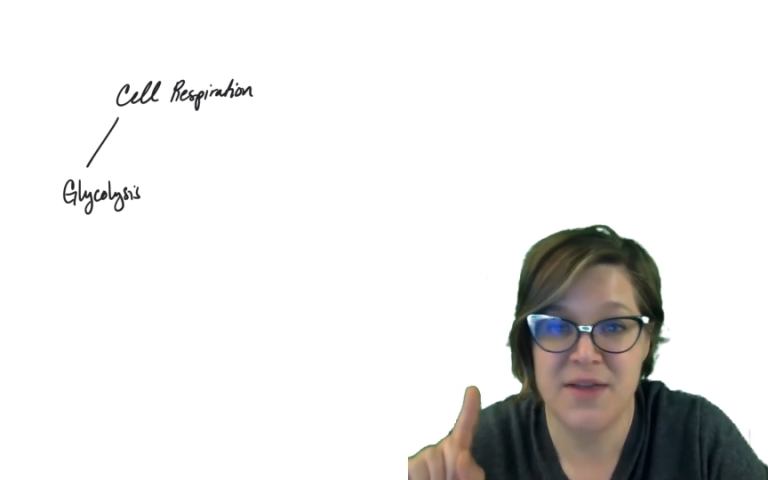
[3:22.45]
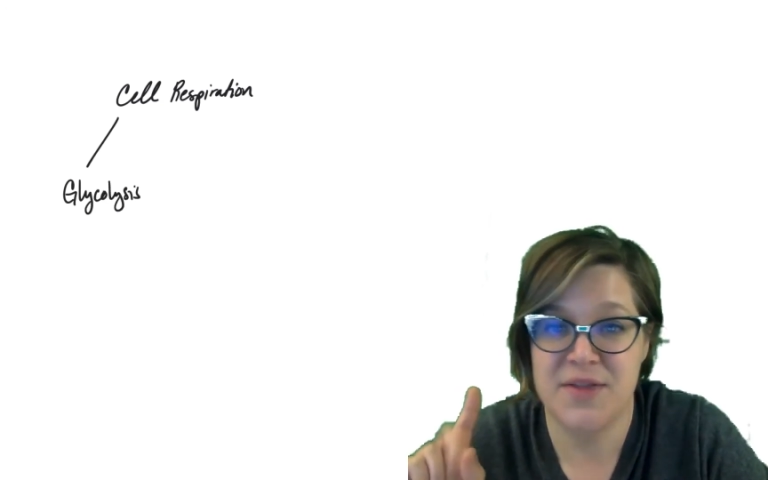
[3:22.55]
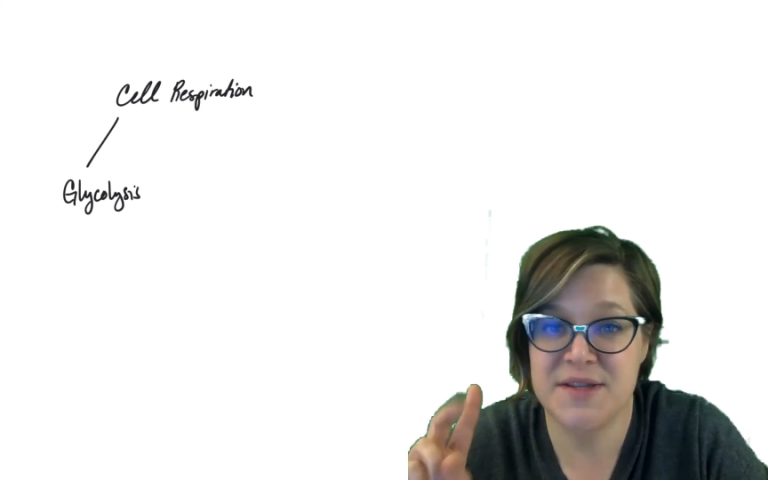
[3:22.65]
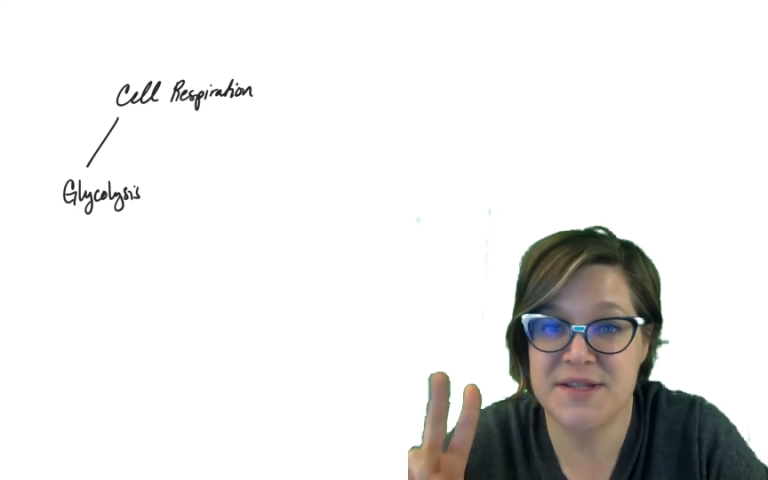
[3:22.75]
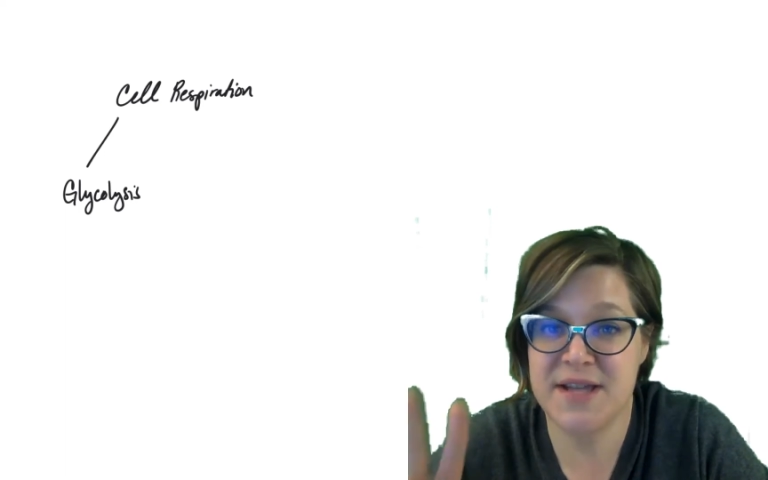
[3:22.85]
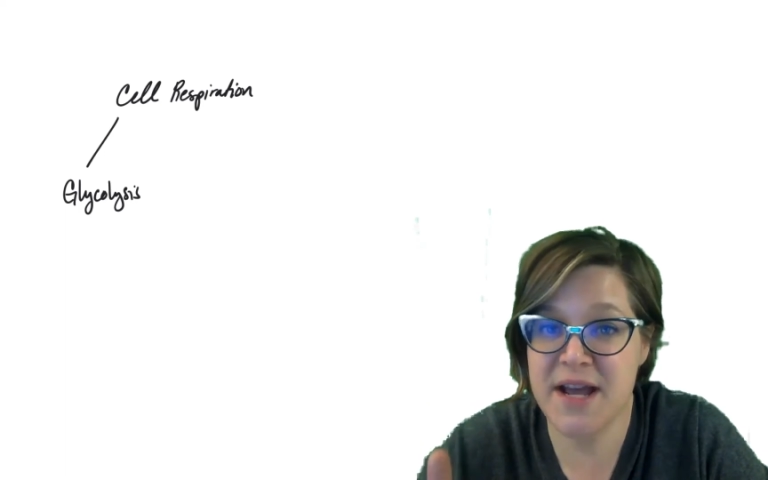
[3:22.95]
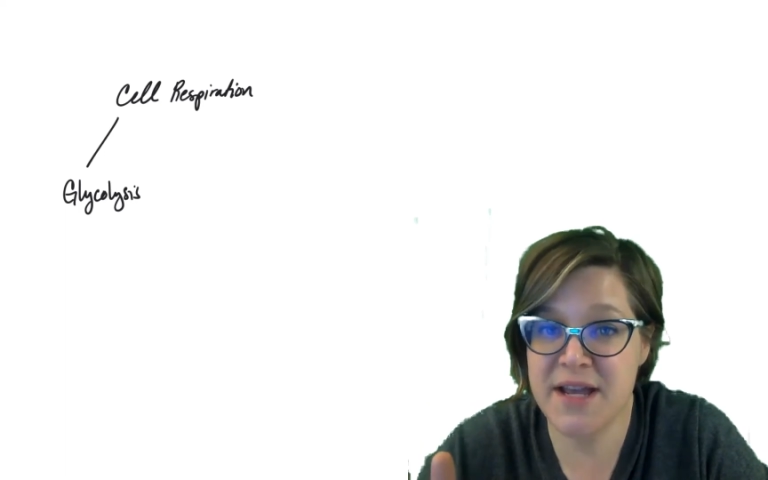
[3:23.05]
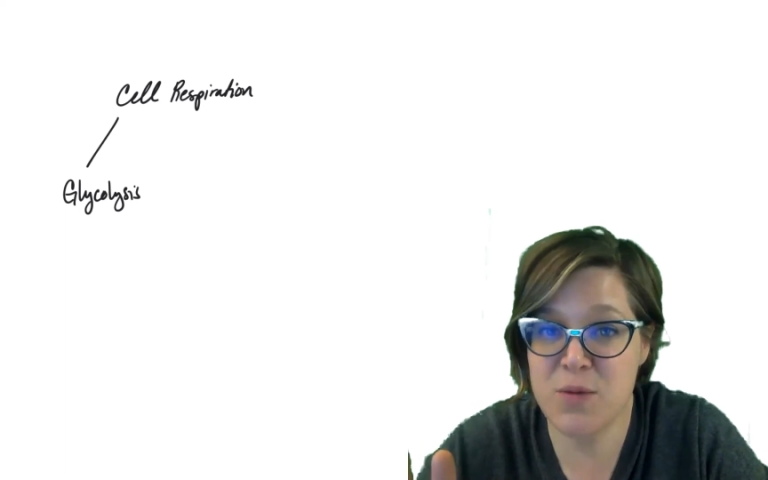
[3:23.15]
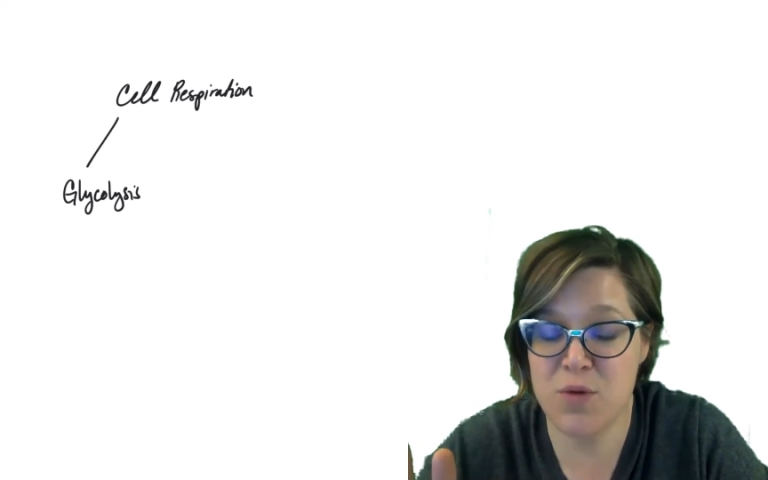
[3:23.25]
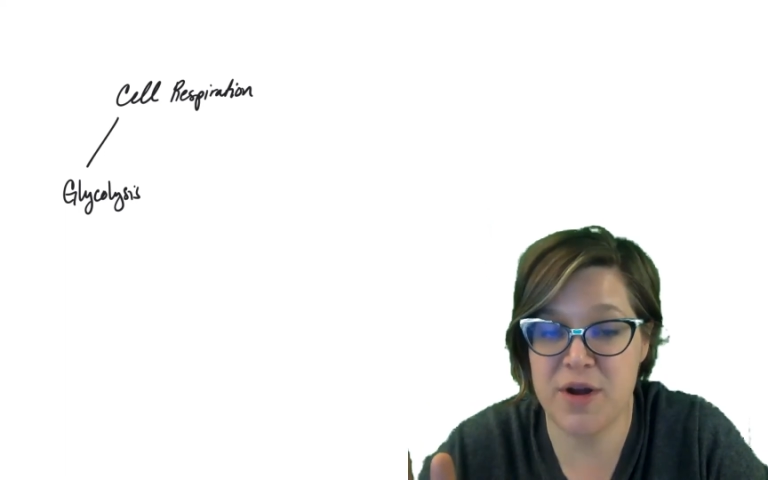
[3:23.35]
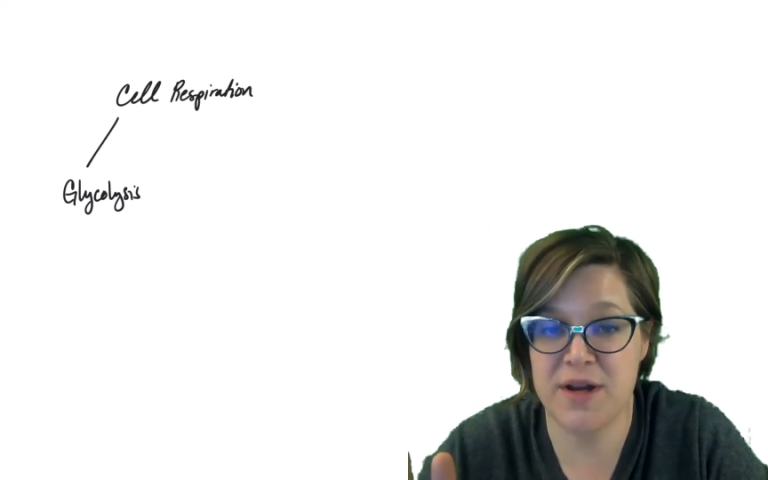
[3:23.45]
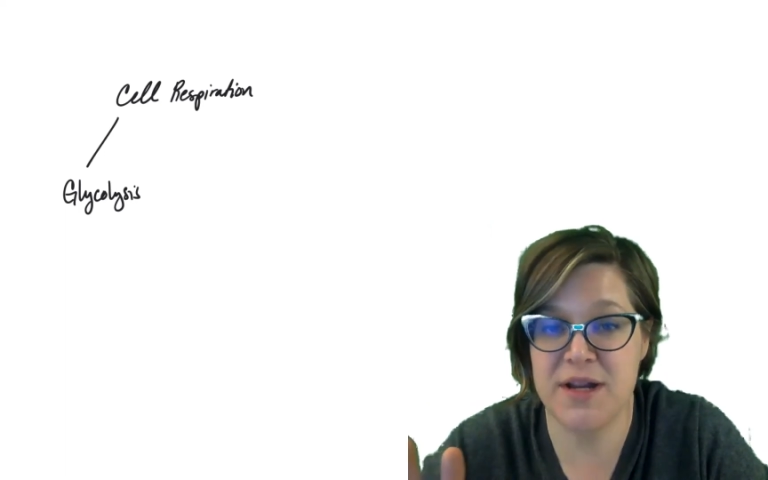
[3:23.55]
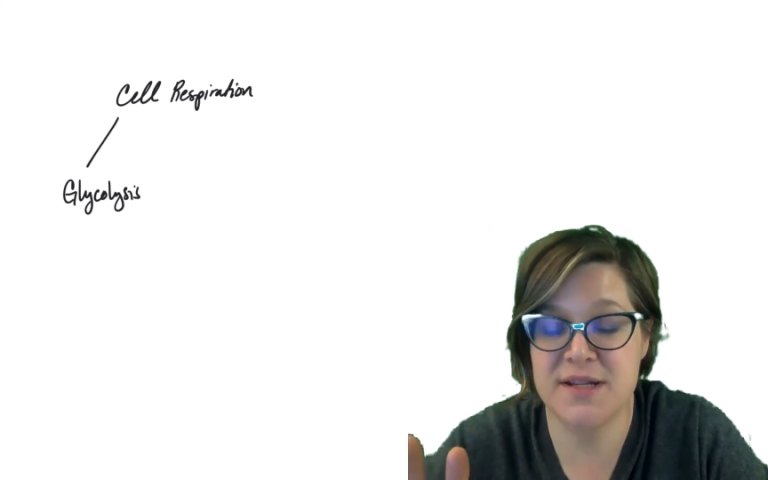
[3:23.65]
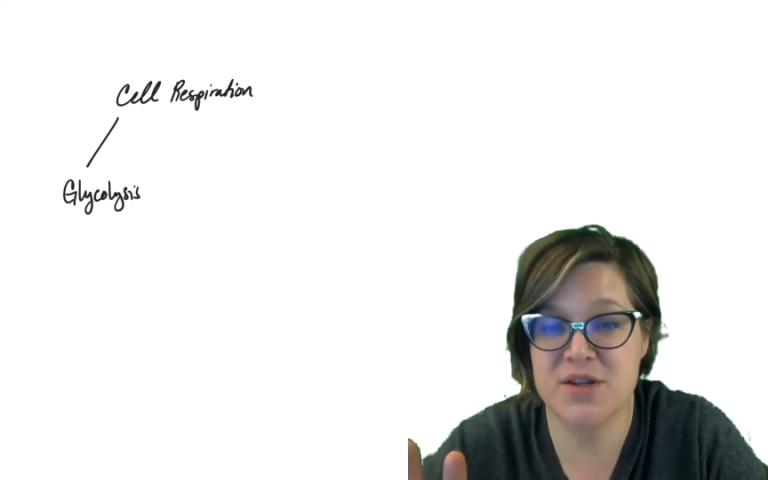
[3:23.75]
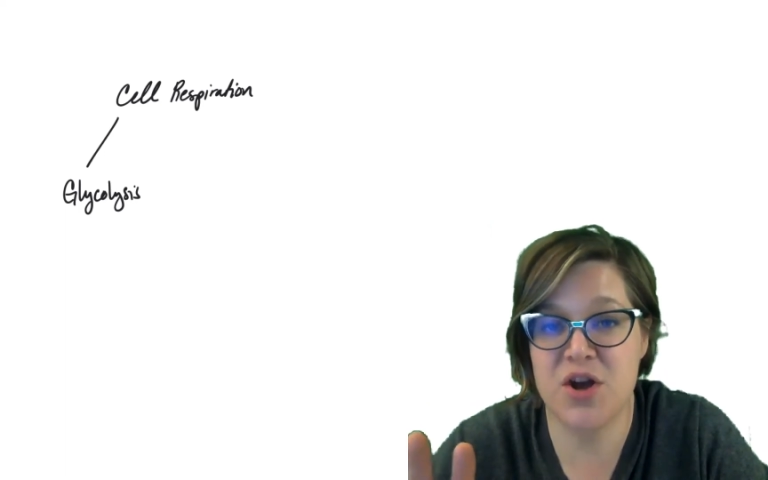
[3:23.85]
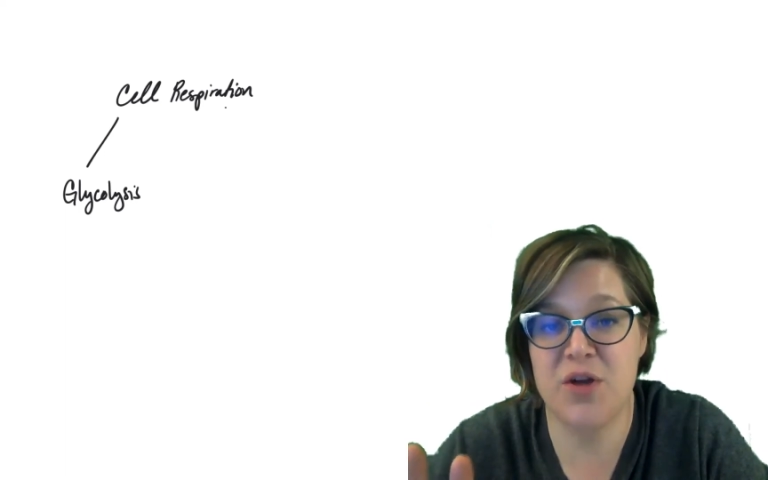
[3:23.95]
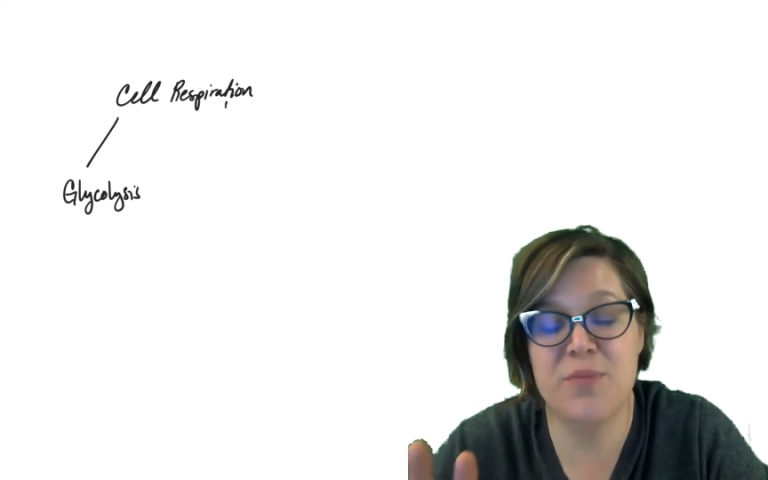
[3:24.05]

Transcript: The second one is called